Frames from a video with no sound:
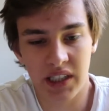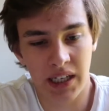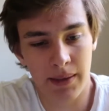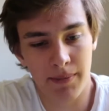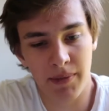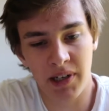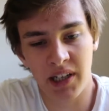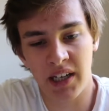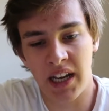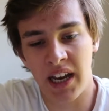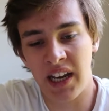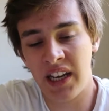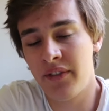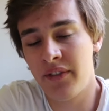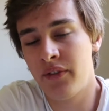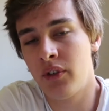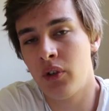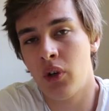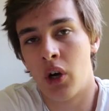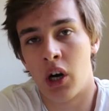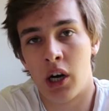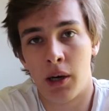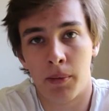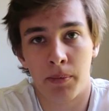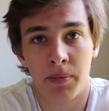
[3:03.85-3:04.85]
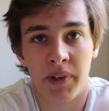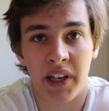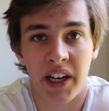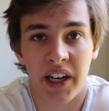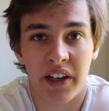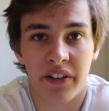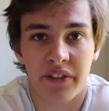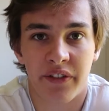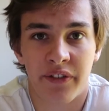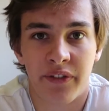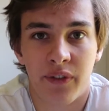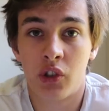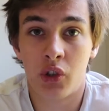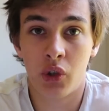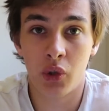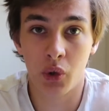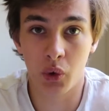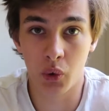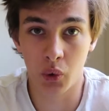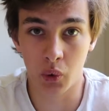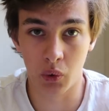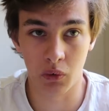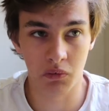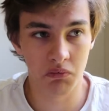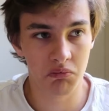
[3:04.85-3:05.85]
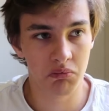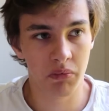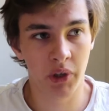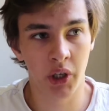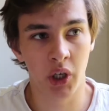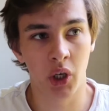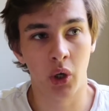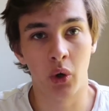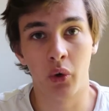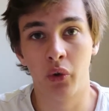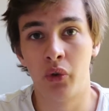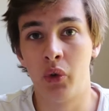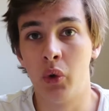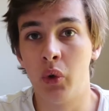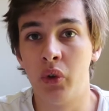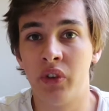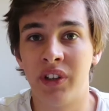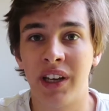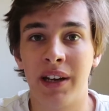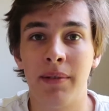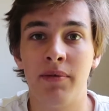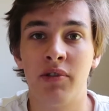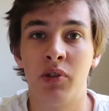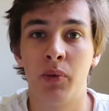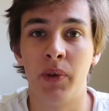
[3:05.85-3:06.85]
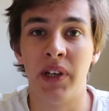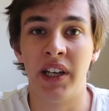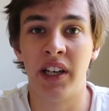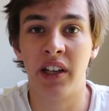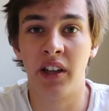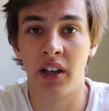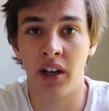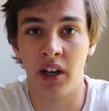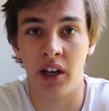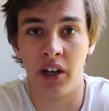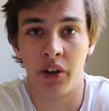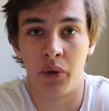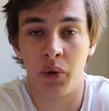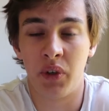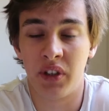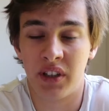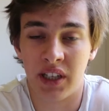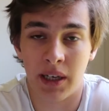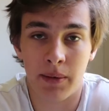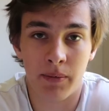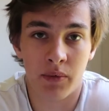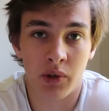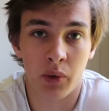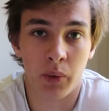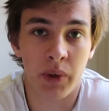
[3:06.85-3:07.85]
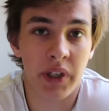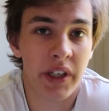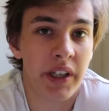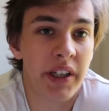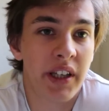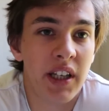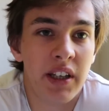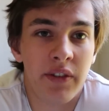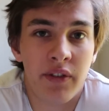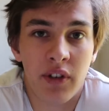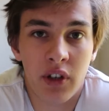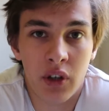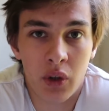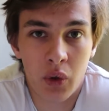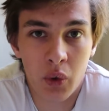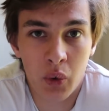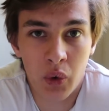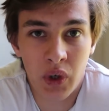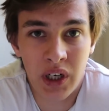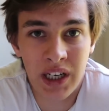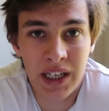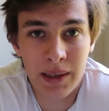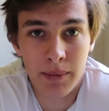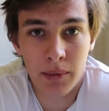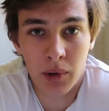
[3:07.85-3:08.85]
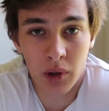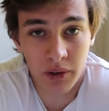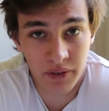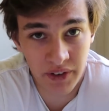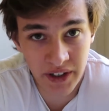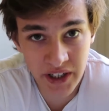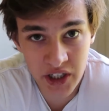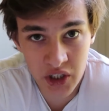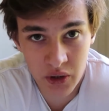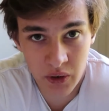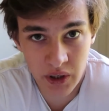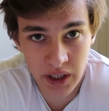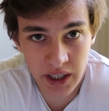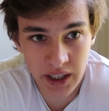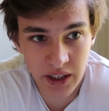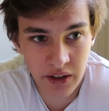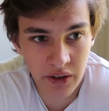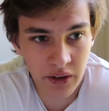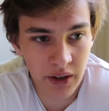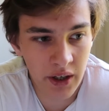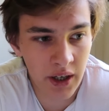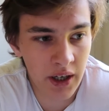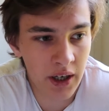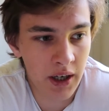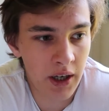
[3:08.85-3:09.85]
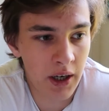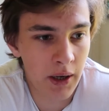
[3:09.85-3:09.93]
I mean, if you up that to, you know, two times a week, three times a week, if you do a little bit of HIIT training